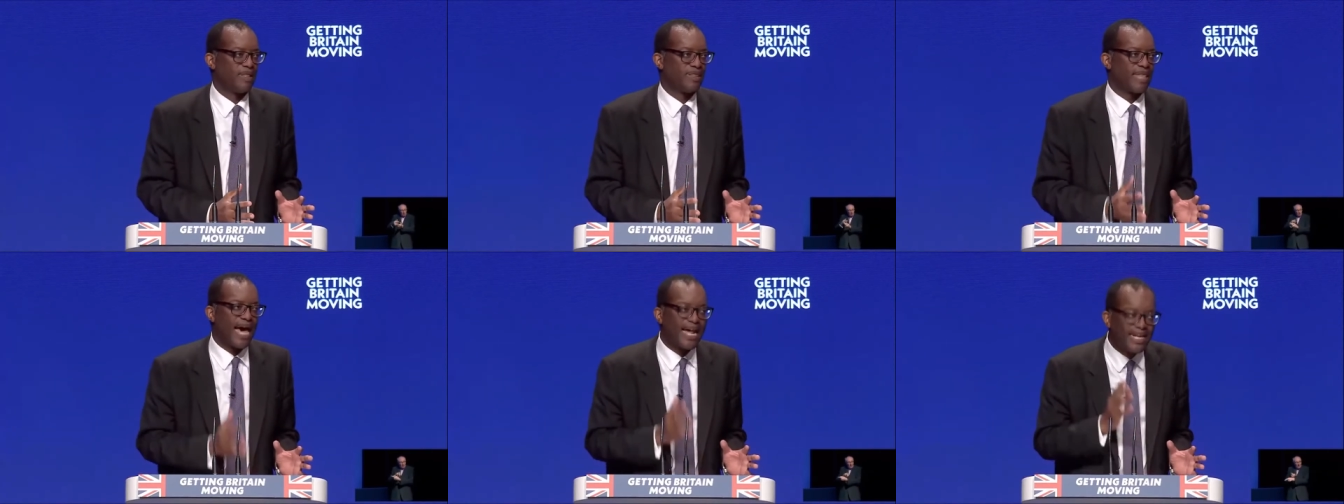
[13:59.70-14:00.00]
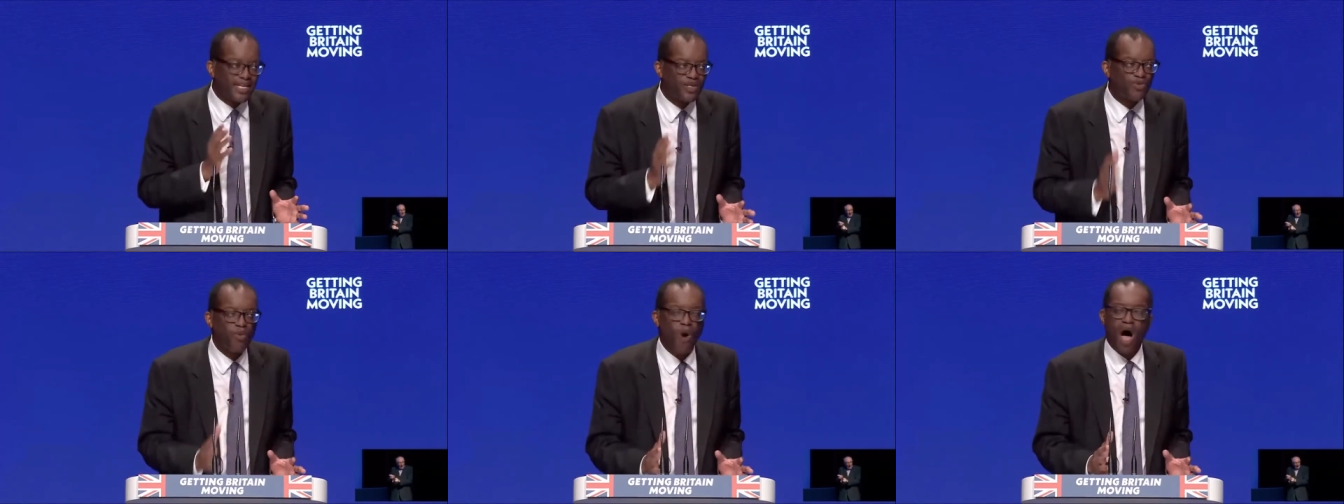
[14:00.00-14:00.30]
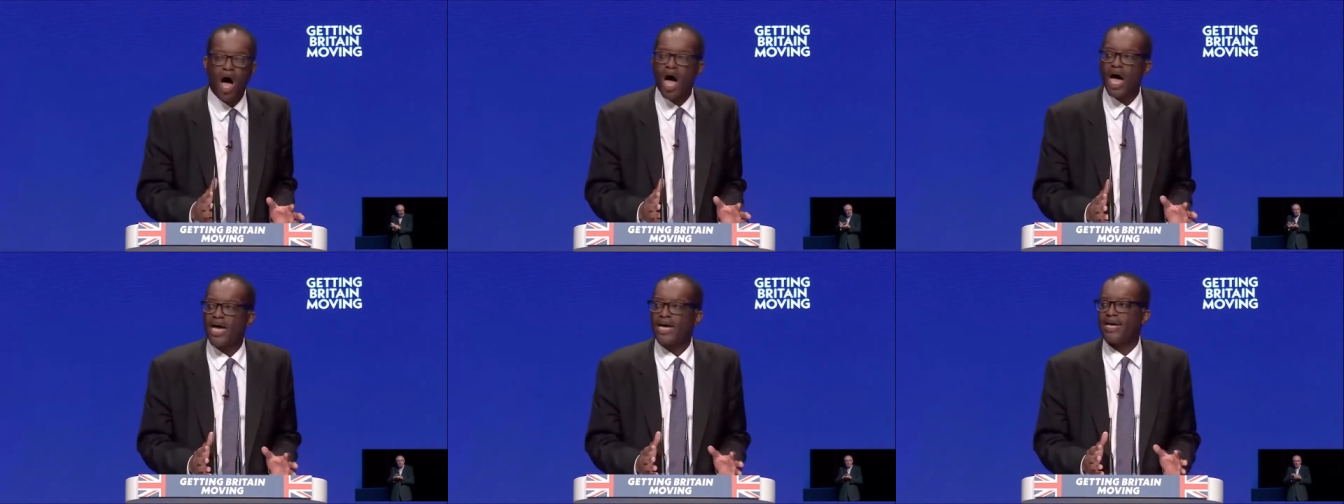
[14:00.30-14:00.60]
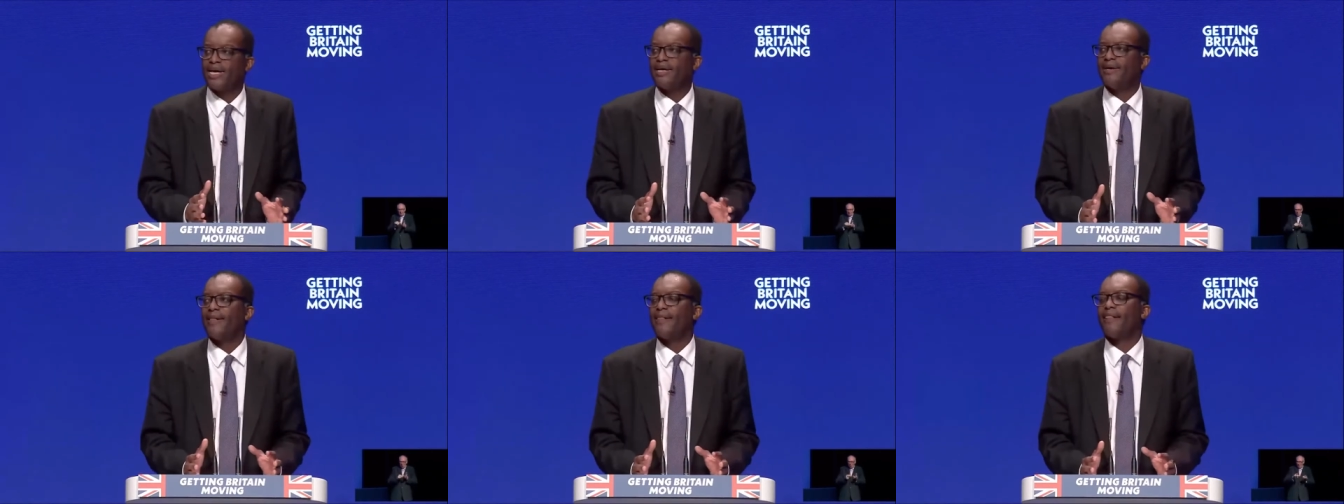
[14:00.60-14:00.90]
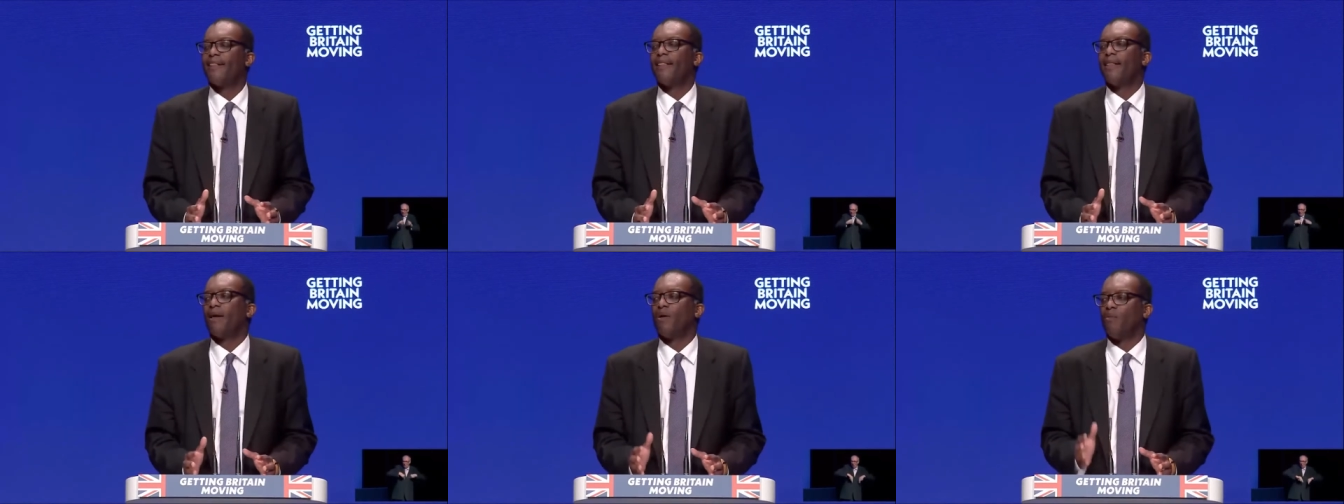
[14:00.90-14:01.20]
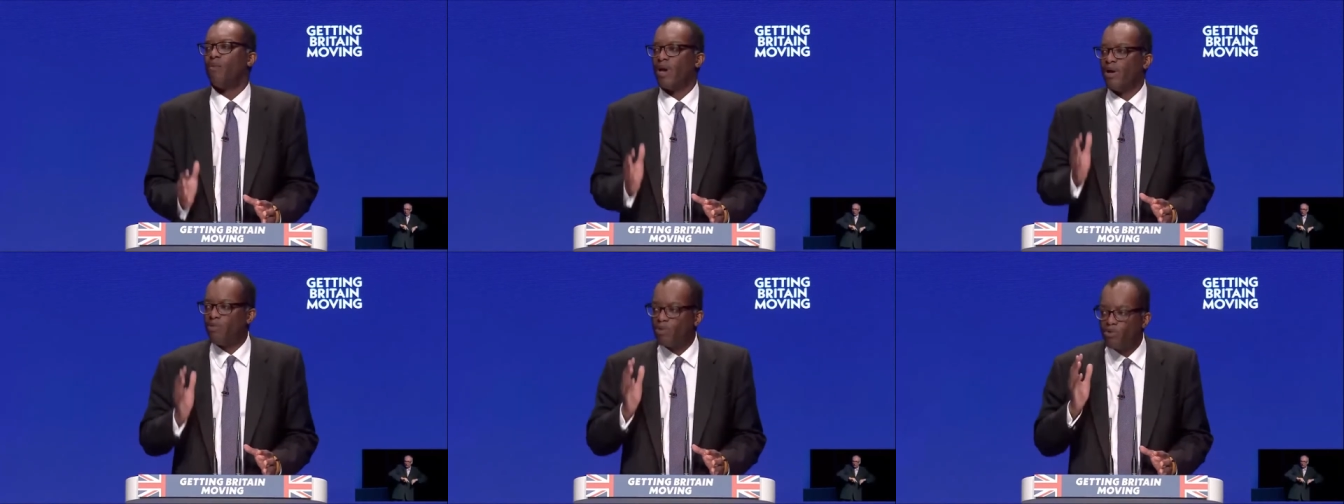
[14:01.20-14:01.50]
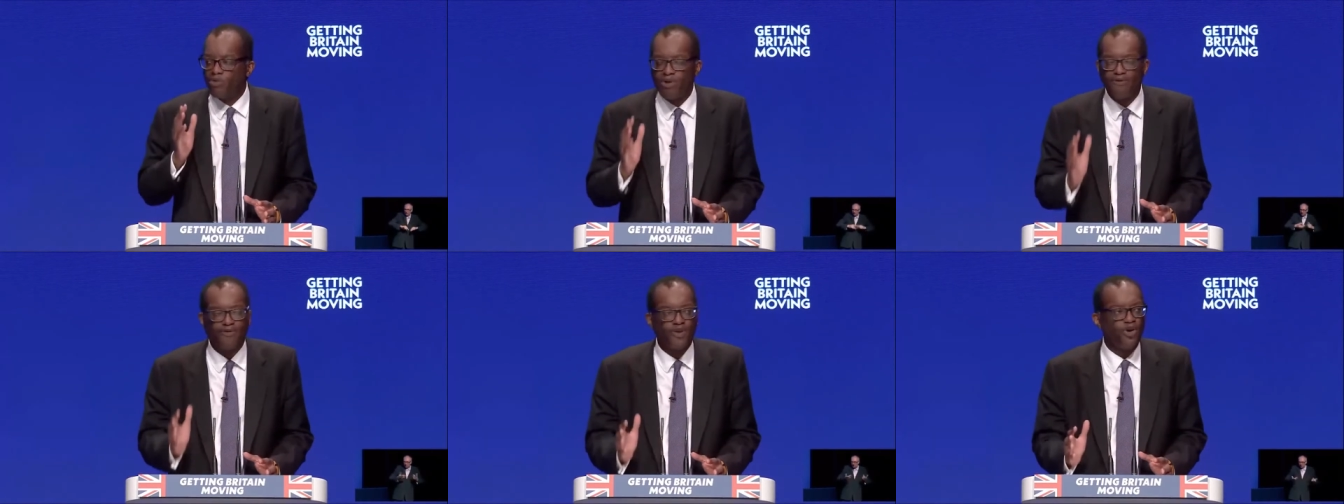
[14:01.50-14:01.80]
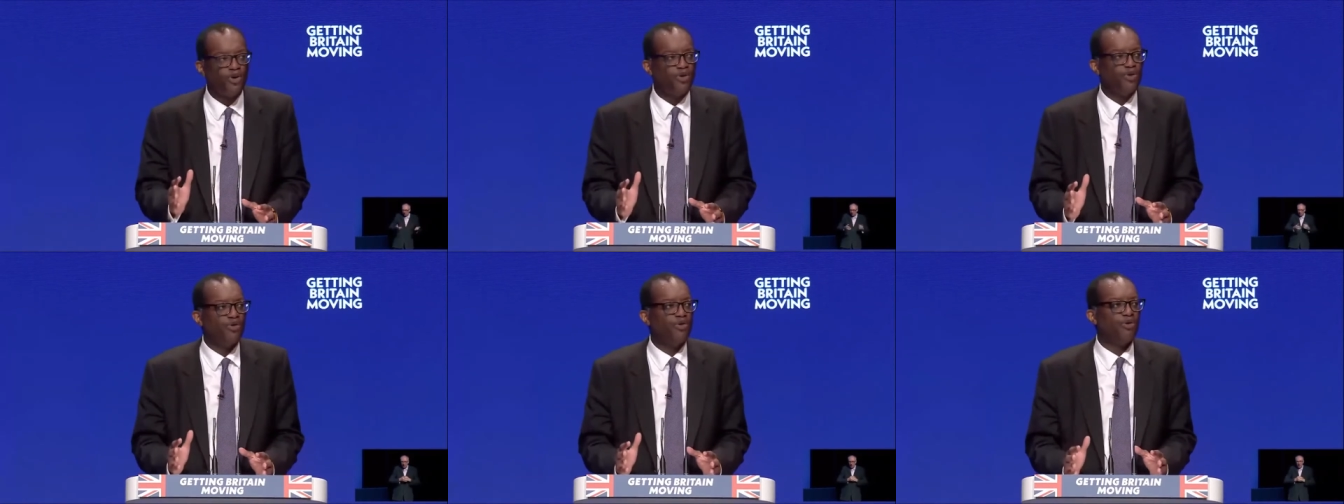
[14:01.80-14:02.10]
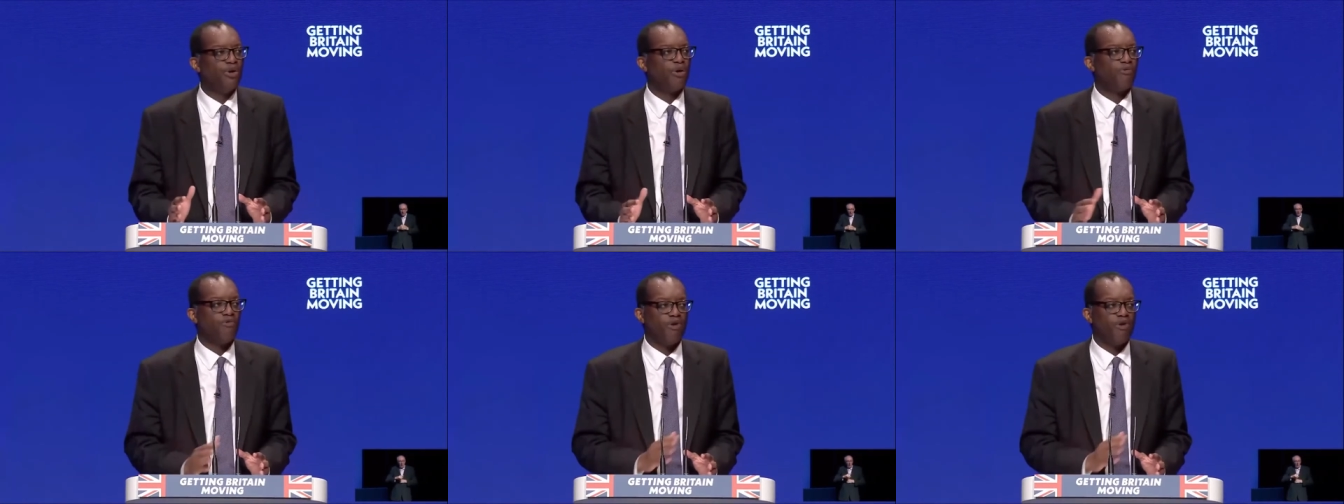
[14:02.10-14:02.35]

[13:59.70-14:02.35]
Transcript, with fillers: That is why we will review,